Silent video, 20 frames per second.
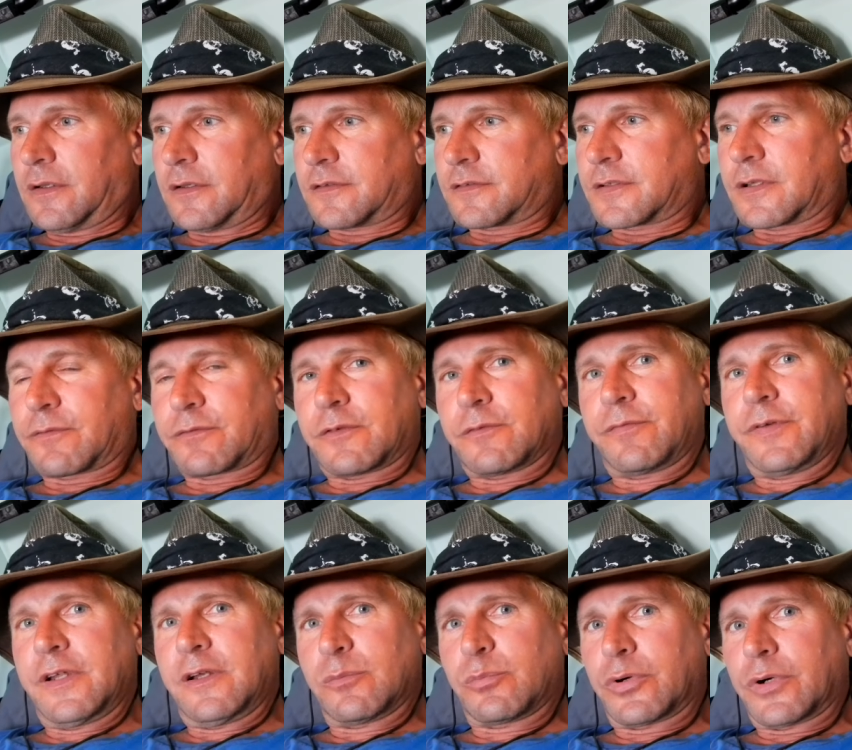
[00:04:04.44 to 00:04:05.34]
stuff to
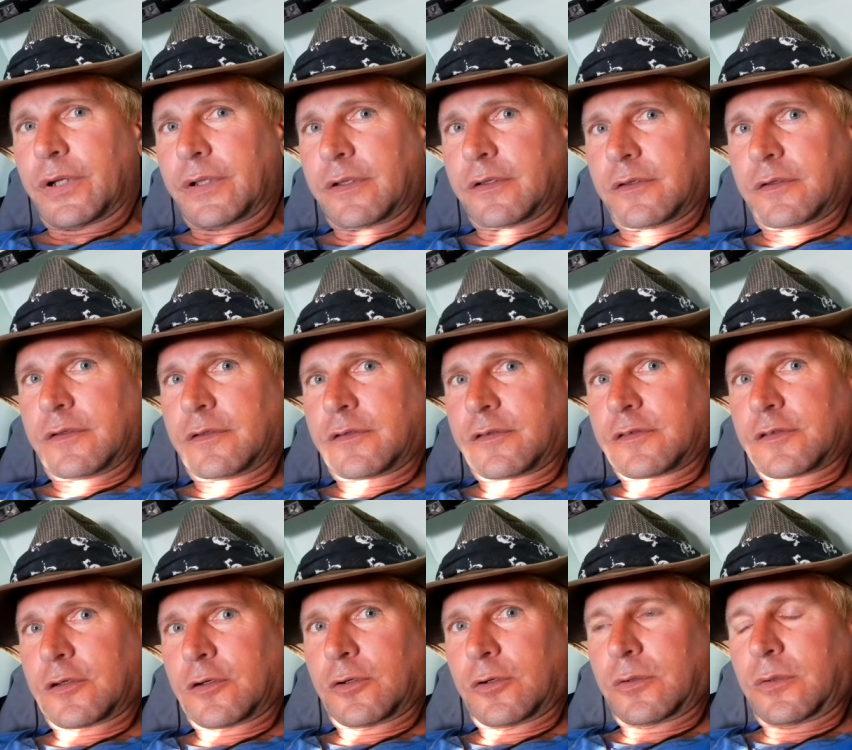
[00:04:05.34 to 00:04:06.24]
feed upon.
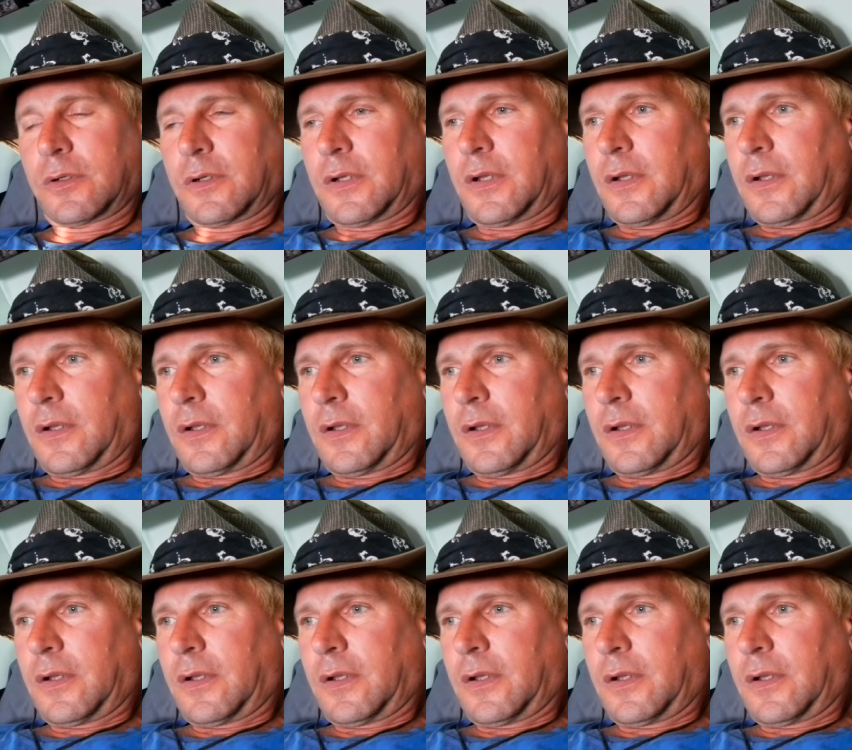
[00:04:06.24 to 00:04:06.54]
So,